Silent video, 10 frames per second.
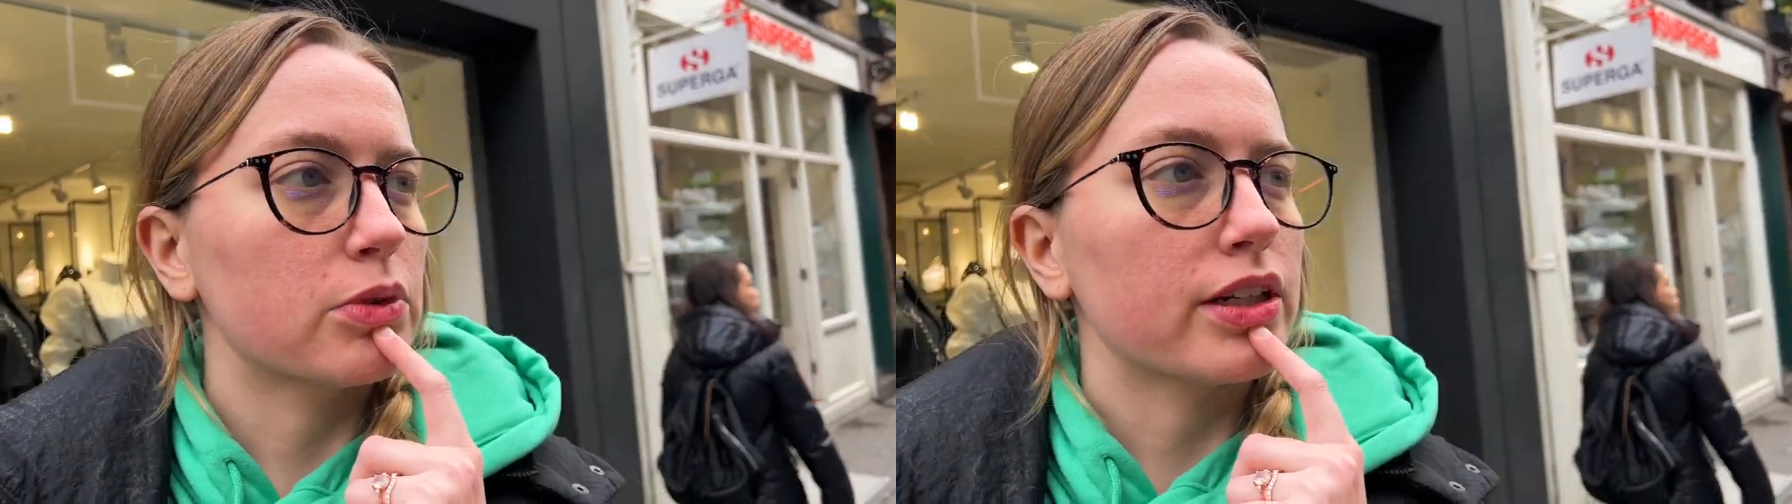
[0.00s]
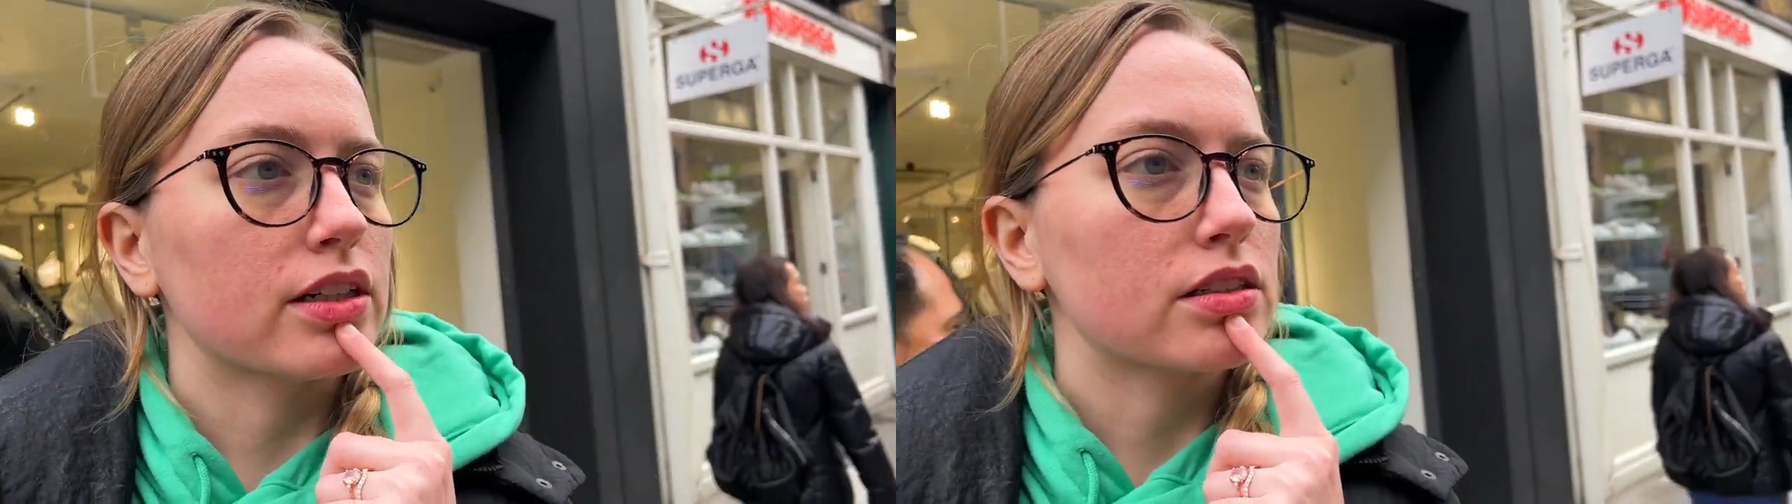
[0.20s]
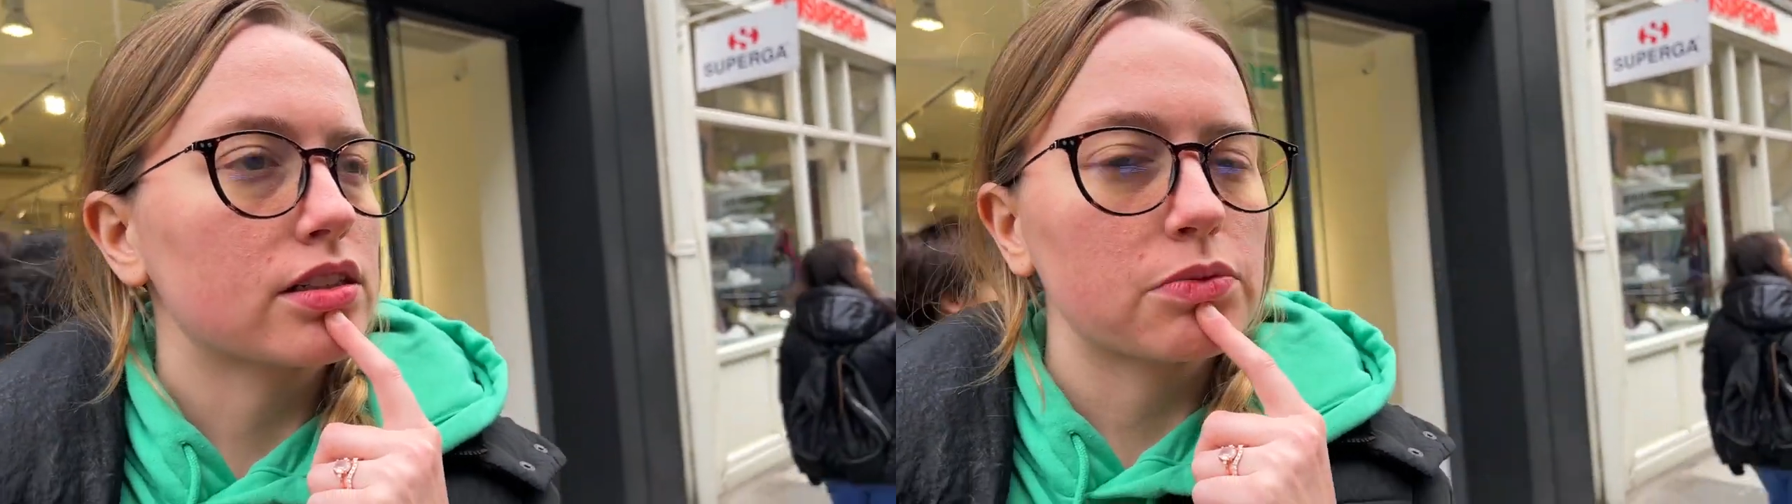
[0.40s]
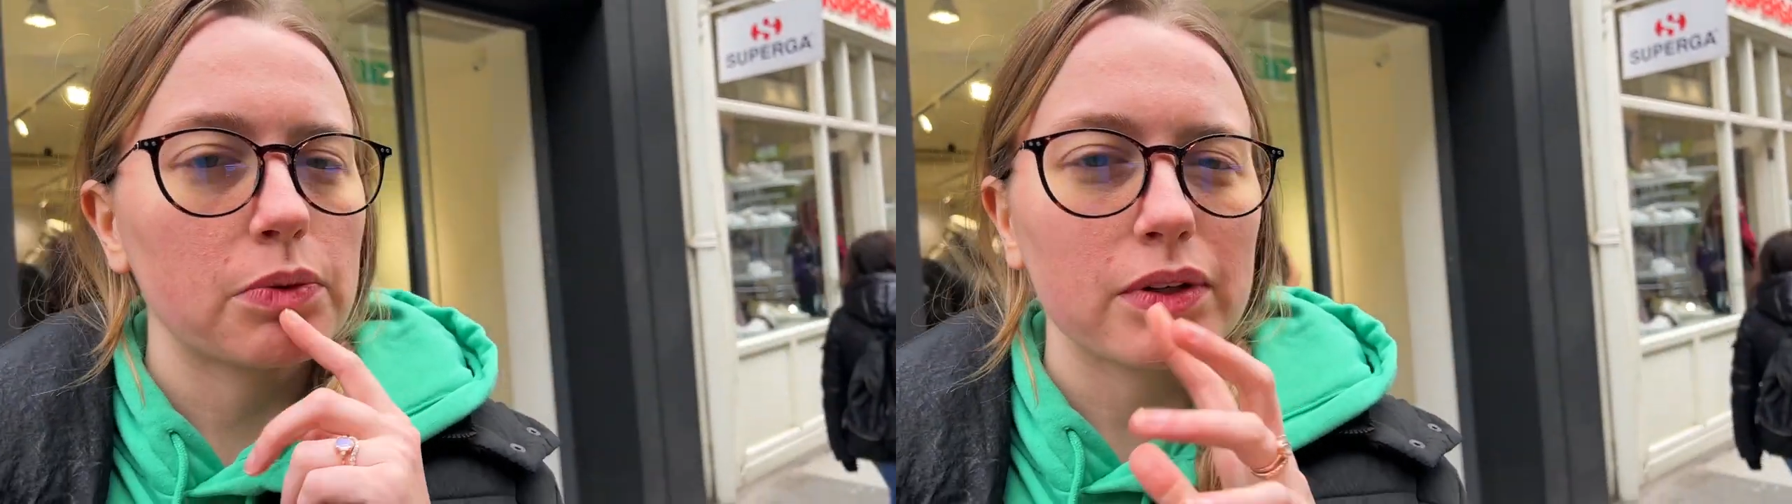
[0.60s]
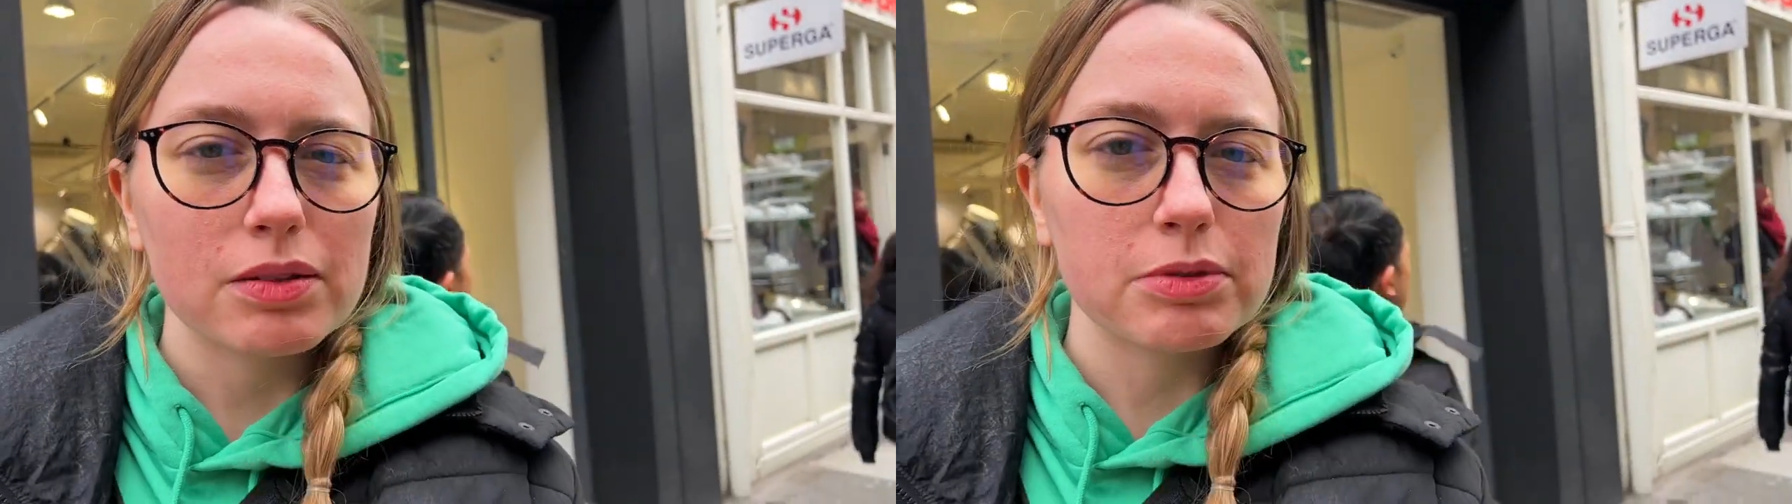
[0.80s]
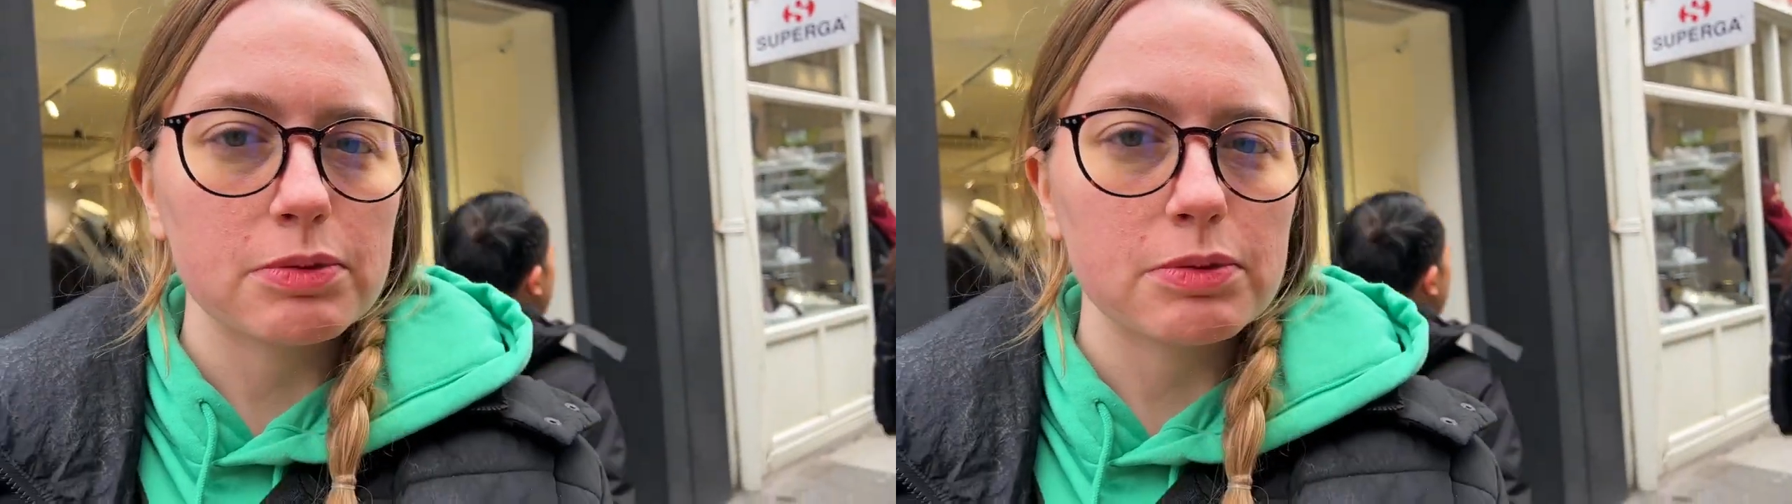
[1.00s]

rings because we want them to